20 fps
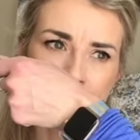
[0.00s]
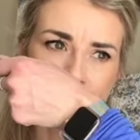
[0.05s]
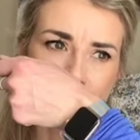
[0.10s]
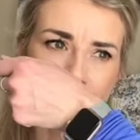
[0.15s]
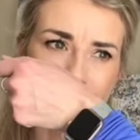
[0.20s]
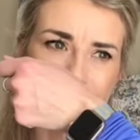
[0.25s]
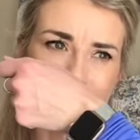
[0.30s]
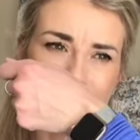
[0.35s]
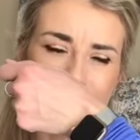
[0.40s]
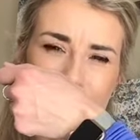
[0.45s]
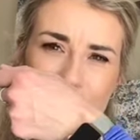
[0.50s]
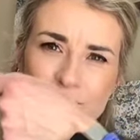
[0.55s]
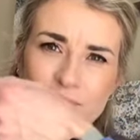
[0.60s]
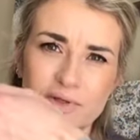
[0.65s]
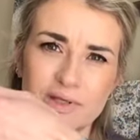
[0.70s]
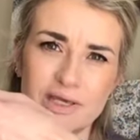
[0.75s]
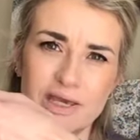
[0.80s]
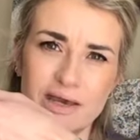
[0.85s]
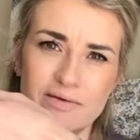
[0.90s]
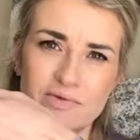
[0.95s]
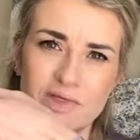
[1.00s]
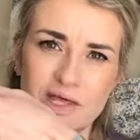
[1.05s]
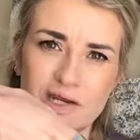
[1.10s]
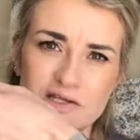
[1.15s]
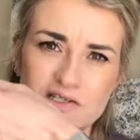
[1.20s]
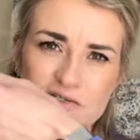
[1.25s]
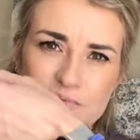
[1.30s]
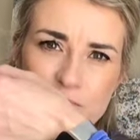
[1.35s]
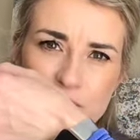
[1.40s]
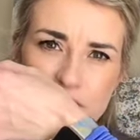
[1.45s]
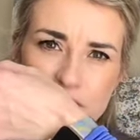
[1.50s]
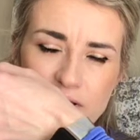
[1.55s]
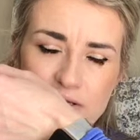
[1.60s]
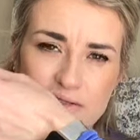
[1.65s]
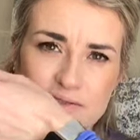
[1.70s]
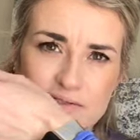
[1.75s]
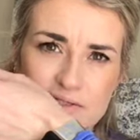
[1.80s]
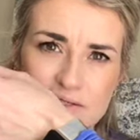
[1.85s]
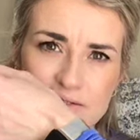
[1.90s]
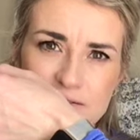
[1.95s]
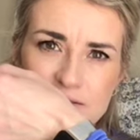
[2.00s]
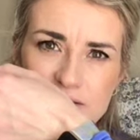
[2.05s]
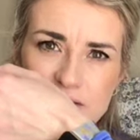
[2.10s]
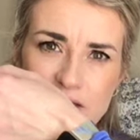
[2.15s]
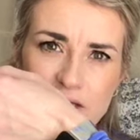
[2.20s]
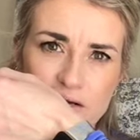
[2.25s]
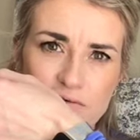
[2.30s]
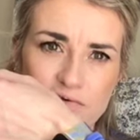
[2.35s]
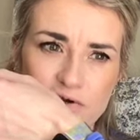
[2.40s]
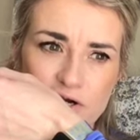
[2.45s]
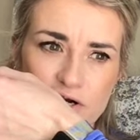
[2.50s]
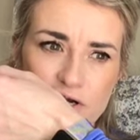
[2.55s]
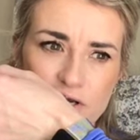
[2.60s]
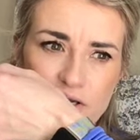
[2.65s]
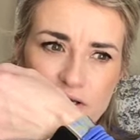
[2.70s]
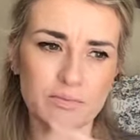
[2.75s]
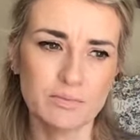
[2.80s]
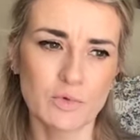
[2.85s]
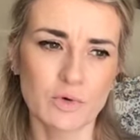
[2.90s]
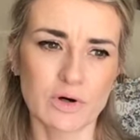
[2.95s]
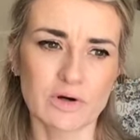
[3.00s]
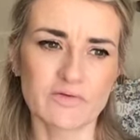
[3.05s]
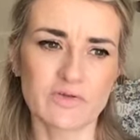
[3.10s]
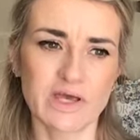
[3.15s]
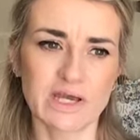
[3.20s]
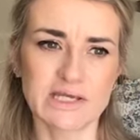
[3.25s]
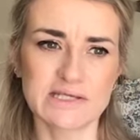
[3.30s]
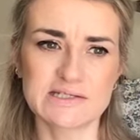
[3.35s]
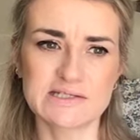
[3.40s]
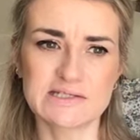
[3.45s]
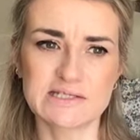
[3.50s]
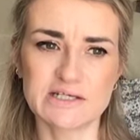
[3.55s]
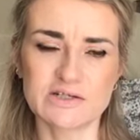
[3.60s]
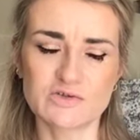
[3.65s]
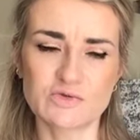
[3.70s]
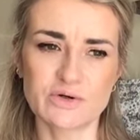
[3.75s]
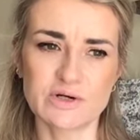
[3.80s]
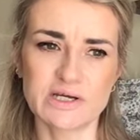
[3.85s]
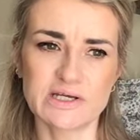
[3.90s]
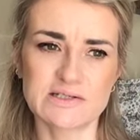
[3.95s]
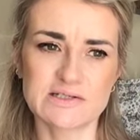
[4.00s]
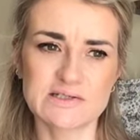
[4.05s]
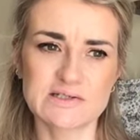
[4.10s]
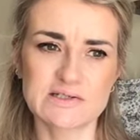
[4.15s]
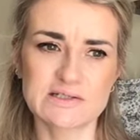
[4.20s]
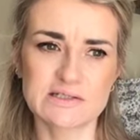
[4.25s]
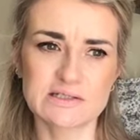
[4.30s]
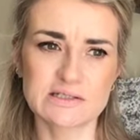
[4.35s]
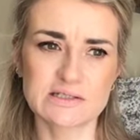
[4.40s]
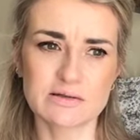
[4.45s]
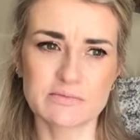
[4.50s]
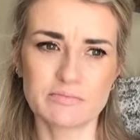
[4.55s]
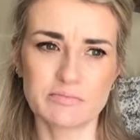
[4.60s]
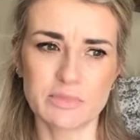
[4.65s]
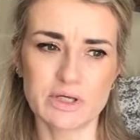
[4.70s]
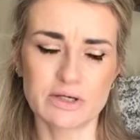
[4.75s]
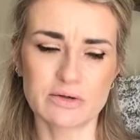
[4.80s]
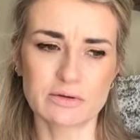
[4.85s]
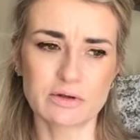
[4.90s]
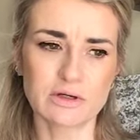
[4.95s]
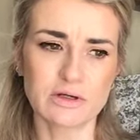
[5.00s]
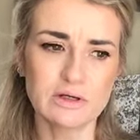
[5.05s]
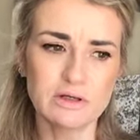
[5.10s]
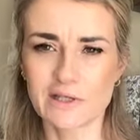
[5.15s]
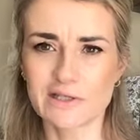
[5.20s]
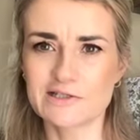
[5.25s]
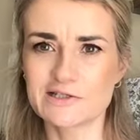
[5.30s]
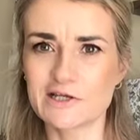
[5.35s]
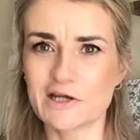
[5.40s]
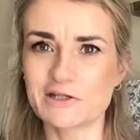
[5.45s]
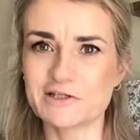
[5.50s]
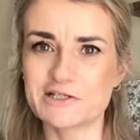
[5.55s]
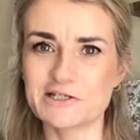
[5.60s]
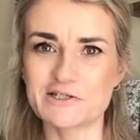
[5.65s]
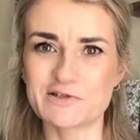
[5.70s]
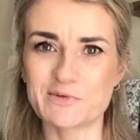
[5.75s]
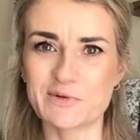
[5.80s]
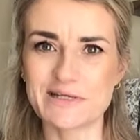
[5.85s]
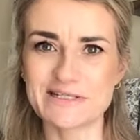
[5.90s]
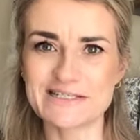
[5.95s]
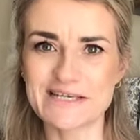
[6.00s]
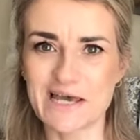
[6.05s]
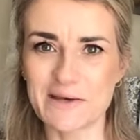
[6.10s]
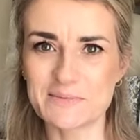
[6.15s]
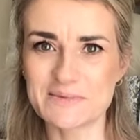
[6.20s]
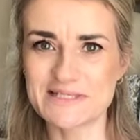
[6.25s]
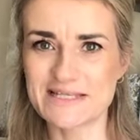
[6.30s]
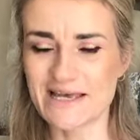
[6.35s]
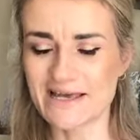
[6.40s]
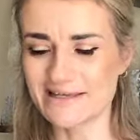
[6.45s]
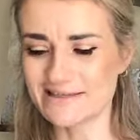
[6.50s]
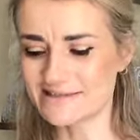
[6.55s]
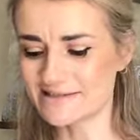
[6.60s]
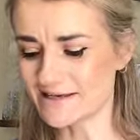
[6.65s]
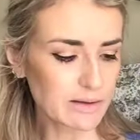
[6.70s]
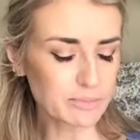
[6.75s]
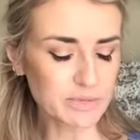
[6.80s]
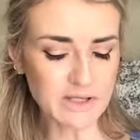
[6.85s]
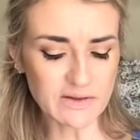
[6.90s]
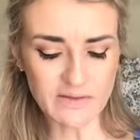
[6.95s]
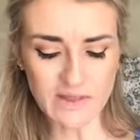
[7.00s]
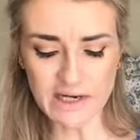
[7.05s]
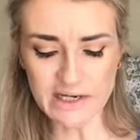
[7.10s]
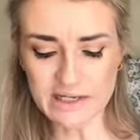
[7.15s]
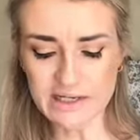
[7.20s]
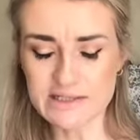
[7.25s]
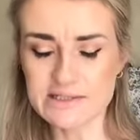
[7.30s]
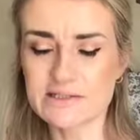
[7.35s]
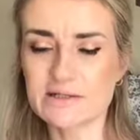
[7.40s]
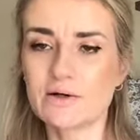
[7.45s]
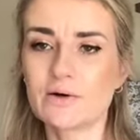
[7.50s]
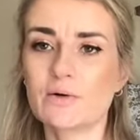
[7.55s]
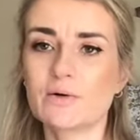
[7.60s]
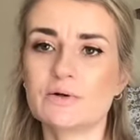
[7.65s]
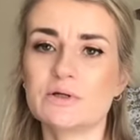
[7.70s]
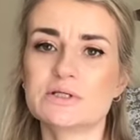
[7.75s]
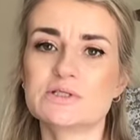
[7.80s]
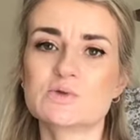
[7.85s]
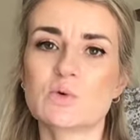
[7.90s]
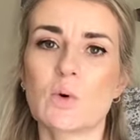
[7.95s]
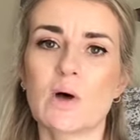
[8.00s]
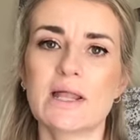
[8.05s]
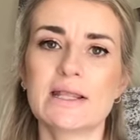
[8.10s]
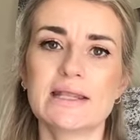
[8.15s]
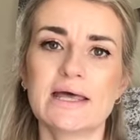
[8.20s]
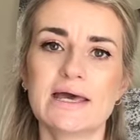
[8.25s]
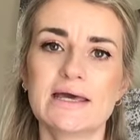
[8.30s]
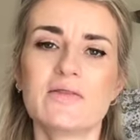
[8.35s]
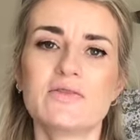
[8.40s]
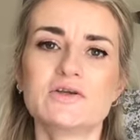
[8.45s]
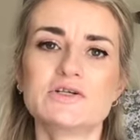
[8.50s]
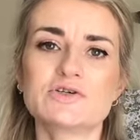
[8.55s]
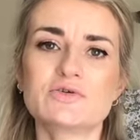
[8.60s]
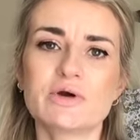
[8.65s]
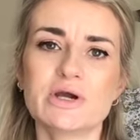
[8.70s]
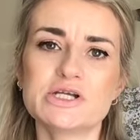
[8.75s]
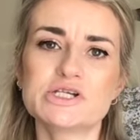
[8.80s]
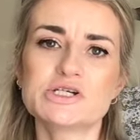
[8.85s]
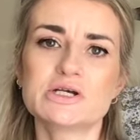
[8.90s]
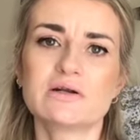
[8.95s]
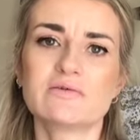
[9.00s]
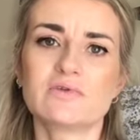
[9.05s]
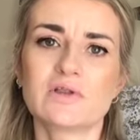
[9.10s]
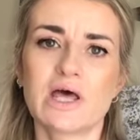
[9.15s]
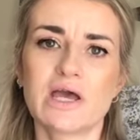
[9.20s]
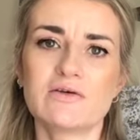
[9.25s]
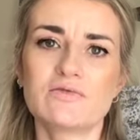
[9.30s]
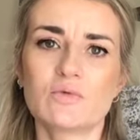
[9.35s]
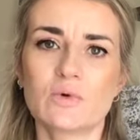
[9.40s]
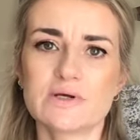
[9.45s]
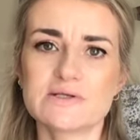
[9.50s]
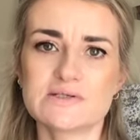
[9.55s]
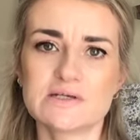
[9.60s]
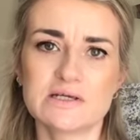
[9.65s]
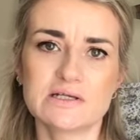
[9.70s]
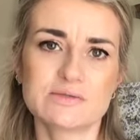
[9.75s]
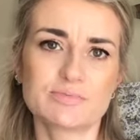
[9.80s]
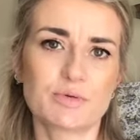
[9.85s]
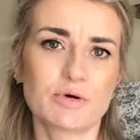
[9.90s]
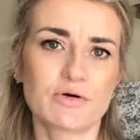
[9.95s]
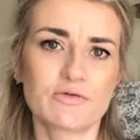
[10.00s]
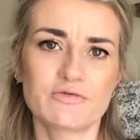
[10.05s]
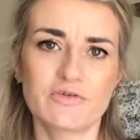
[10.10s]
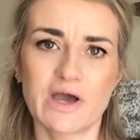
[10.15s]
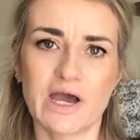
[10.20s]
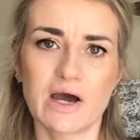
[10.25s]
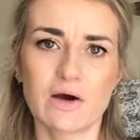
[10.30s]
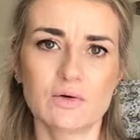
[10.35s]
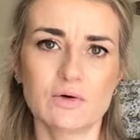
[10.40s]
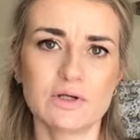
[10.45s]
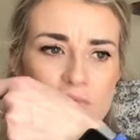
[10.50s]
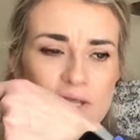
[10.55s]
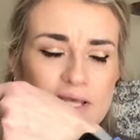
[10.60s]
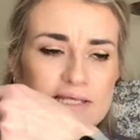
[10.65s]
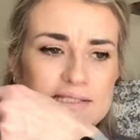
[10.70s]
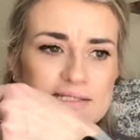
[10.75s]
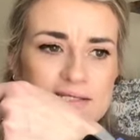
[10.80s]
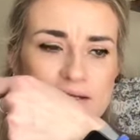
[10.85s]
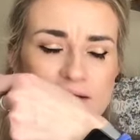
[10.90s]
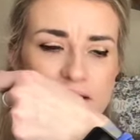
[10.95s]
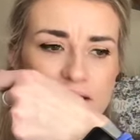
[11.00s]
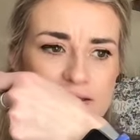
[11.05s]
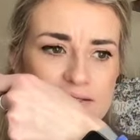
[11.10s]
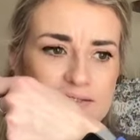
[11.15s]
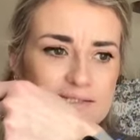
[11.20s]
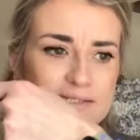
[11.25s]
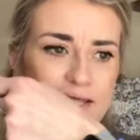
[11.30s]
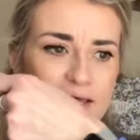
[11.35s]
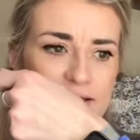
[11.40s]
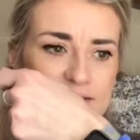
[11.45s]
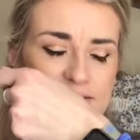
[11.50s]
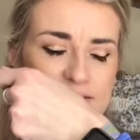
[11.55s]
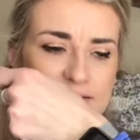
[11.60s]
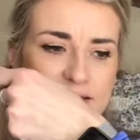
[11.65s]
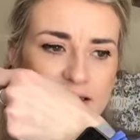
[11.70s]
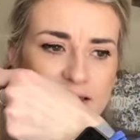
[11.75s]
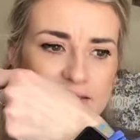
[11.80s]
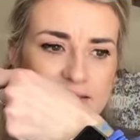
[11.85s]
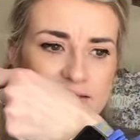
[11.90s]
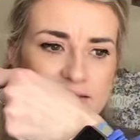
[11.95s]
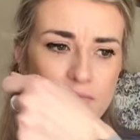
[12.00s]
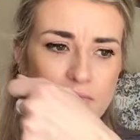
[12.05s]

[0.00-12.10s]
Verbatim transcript: I didn't really have that experience. It stayed very more like a citrus mineral, salty sweet type scent. Being that it is an eau de toilette, the duration of life wasn't profound. It's a nice light scent.